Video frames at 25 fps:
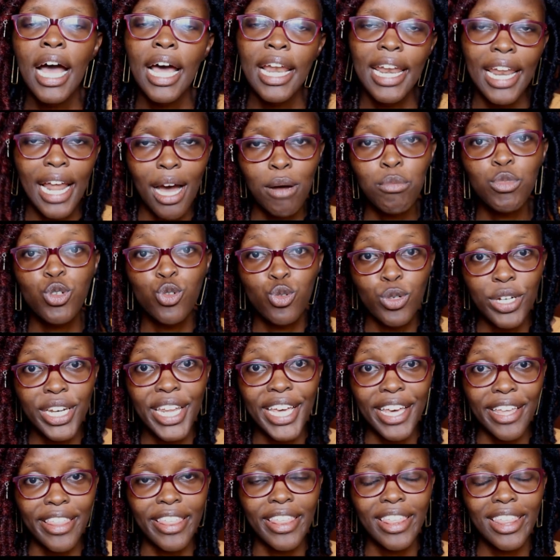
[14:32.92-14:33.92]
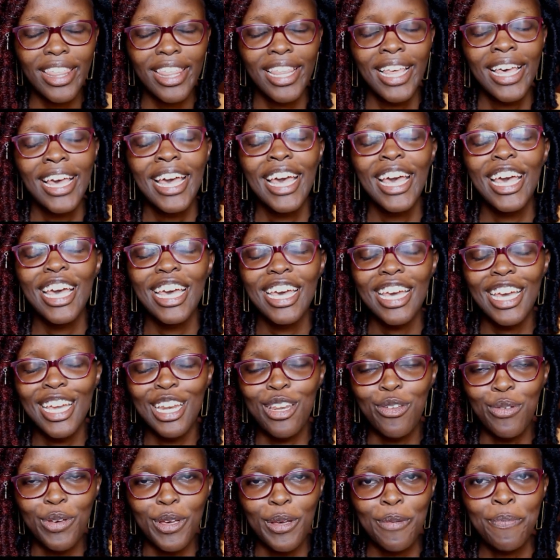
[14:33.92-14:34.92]
numb to death.
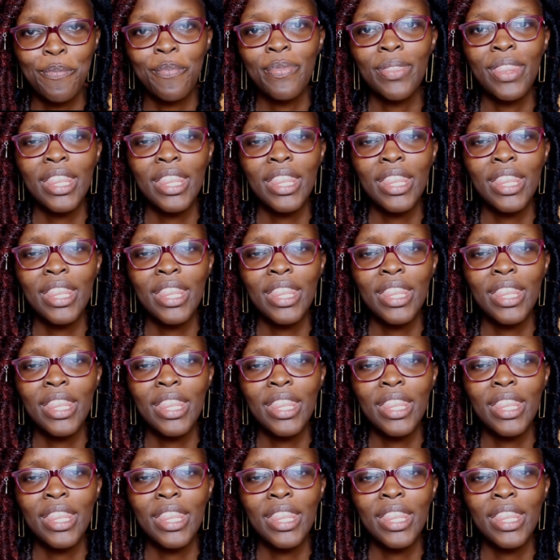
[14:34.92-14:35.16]
Anyway,